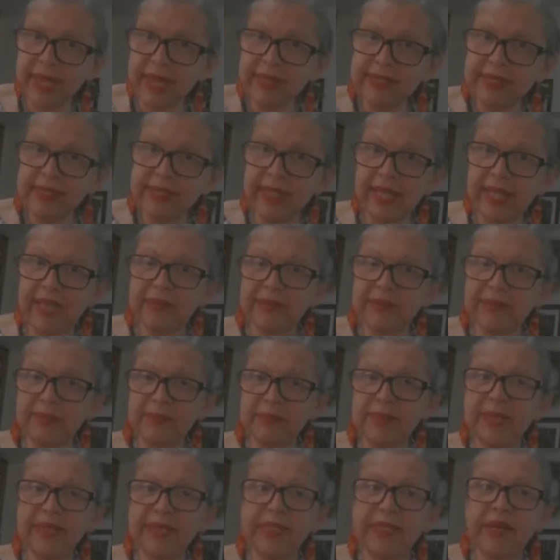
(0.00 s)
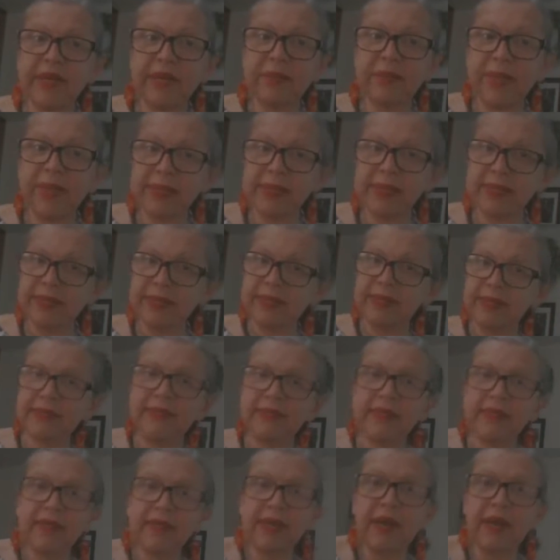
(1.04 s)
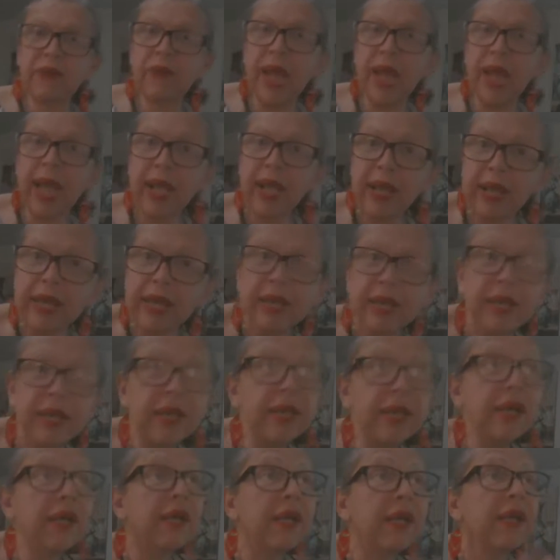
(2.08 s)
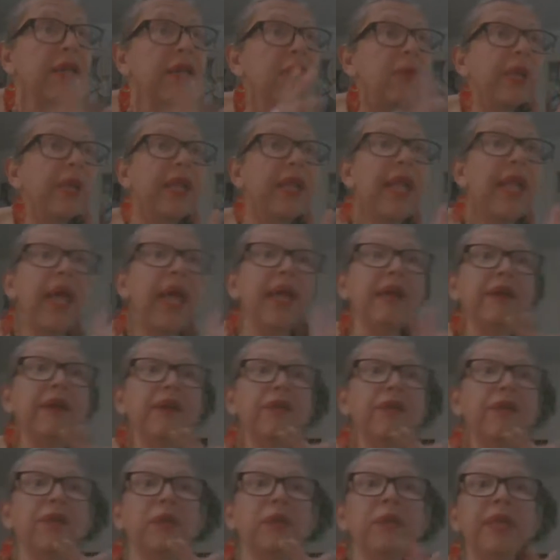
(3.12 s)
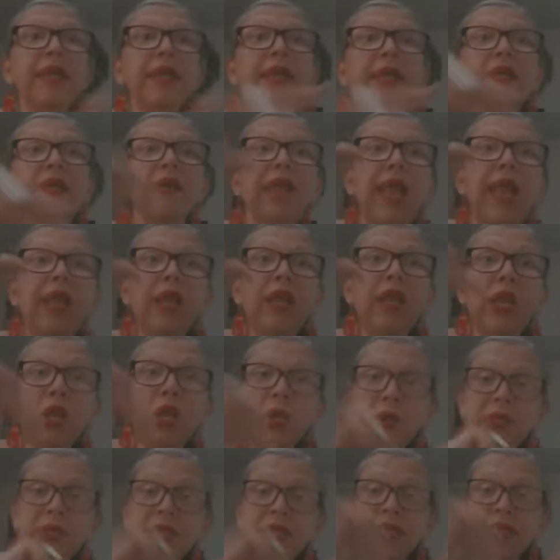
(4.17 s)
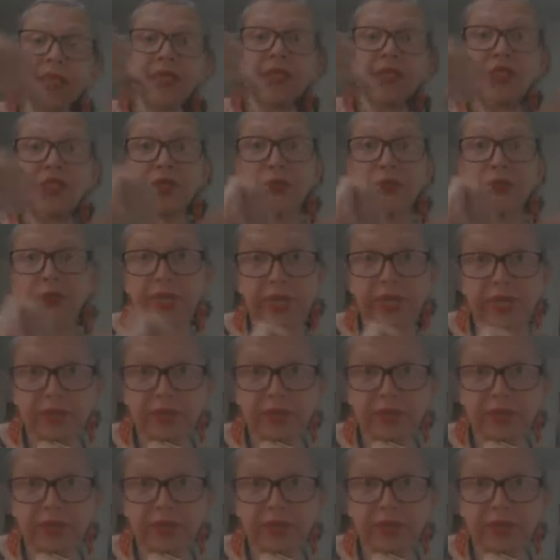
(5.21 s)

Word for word: States military bases in Iraq. We like we've been on like losing streak.